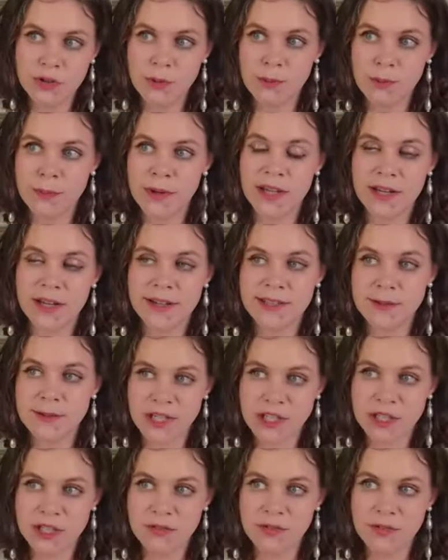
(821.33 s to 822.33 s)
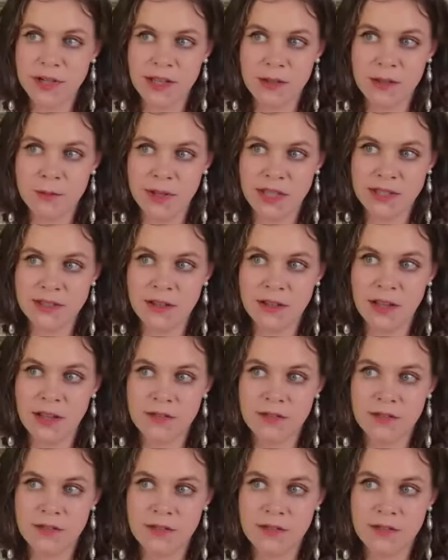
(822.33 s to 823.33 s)
But especially for Elemental, I
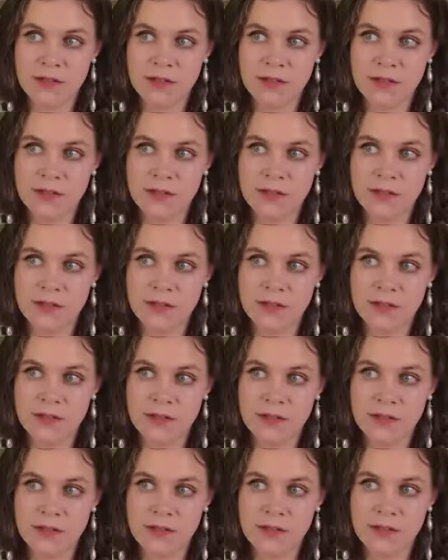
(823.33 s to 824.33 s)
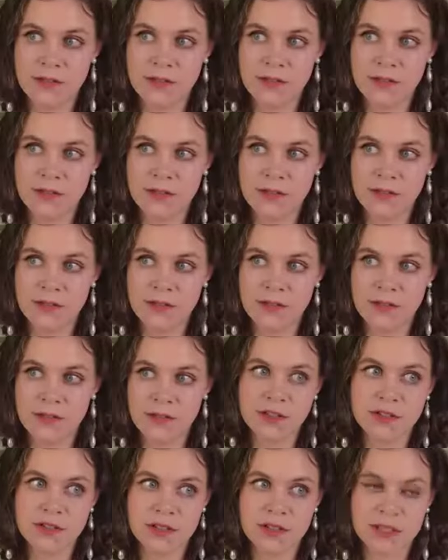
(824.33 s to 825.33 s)
feel like you can go in so many different
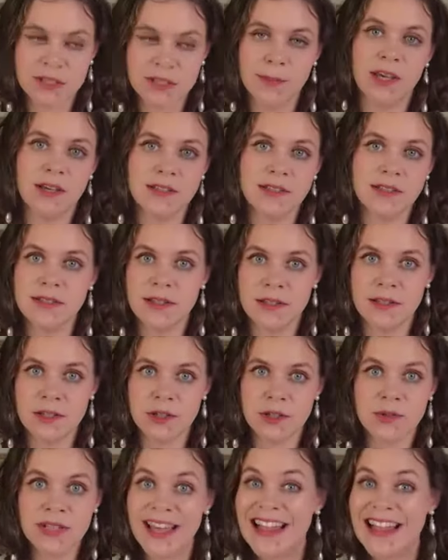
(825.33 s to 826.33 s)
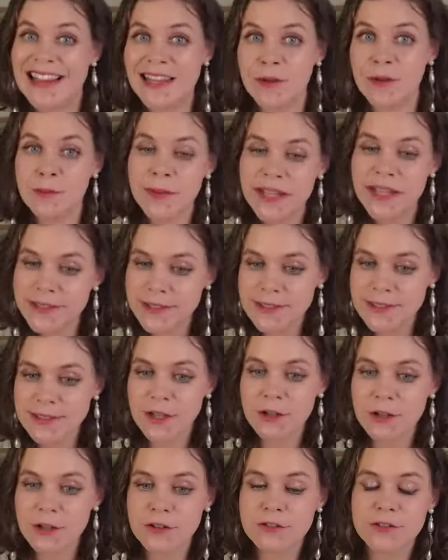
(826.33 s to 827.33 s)
directions just because the literal elements
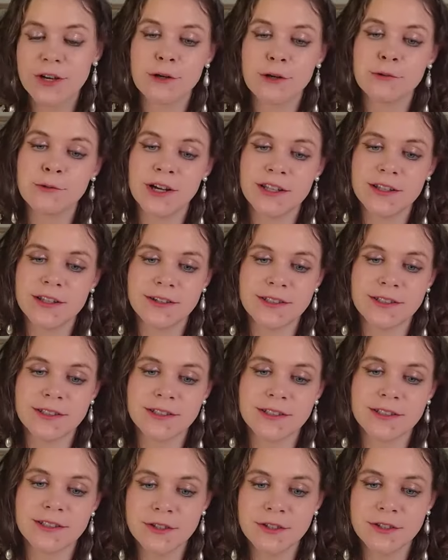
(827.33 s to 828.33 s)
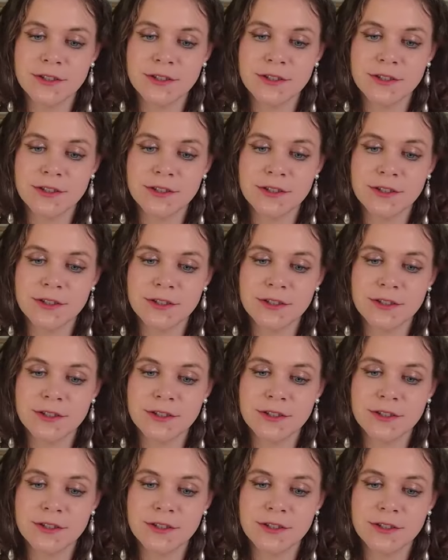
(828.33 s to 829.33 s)
of our world are so different, right?
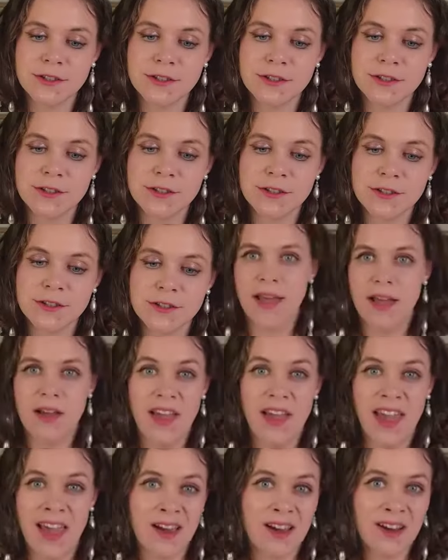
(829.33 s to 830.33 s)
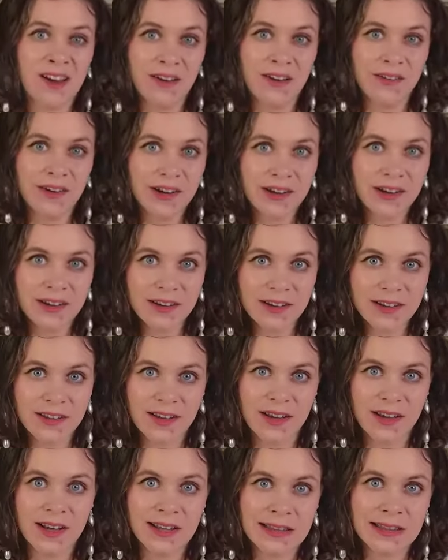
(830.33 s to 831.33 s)
So, air,
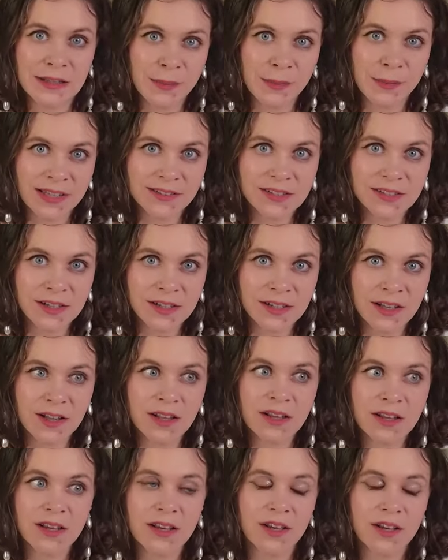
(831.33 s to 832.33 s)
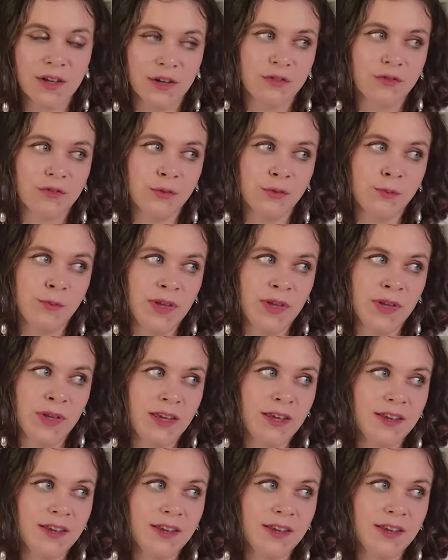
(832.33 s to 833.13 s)
elemental, for me,